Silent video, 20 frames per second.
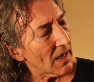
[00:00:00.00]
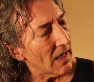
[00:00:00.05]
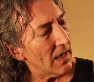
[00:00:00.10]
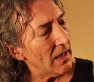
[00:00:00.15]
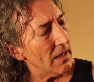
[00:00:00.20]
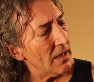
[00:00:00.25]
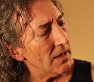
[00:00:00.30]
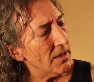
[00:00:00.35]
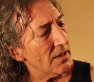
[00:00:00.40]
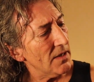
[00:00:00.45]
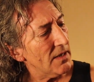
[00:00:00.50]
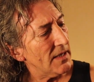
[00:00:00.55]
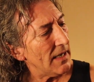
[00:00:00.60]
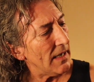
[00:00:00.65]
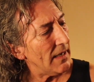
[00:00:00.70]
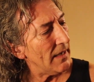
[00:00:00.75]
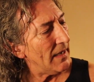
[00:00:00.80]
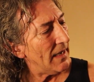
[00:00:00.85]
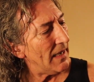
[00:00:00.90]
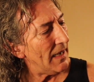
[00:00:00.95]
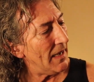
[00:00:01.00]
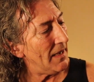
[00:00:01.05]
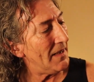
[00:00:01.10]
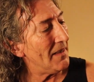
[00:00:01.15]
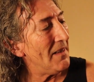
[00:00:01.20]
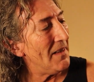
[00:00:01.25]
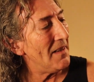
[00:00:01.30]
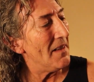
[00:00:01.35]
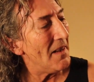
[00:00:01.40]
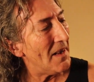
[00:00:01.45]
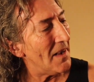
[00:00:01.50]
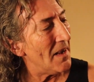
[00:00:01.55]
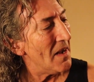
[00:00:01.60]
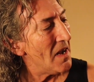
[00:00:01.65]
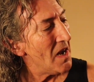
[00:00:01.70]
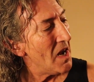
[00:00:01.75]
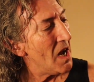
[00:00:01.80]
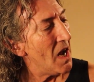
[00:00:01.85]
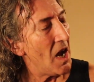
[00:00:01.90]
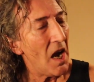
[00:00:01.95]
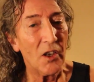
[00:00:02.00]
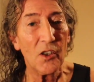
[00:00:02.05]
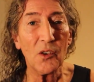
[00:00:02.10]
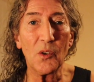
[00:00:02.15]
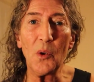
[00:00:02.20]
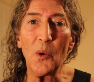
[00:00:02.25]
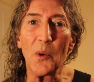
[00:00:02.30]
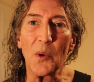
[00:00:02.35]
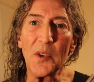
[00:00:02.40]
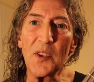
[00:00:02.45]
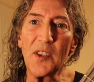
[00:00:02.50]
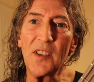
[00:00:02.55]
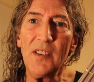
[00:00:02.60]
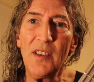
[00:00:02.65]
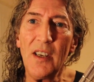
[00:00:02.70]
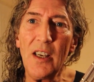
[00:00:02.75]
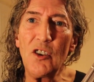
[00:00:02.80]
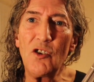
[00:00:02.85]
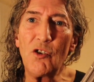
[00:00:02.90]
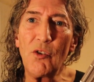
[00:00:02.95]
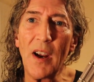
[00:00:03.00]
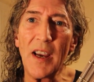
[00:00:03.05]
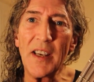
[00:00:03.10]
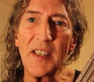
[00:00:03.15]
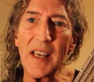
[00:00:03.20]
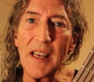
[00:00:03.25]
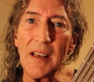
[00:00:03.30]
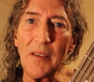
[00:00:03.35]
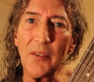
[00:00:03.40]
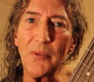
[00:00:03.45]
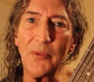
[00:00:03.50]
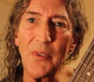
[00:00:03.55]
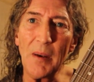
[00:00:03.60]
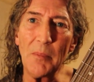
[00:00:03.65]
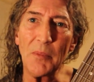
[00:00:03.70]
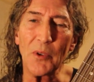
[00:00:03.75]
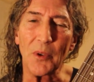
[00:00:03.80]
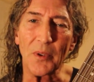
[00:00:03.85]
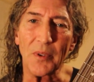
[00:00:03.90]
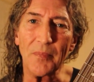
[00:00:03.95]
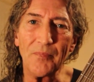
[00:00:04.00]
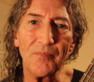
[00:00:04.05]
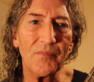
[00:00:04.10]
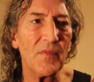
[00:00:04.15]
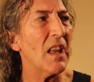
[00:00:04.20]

And, and of course, it dries out the fretboard.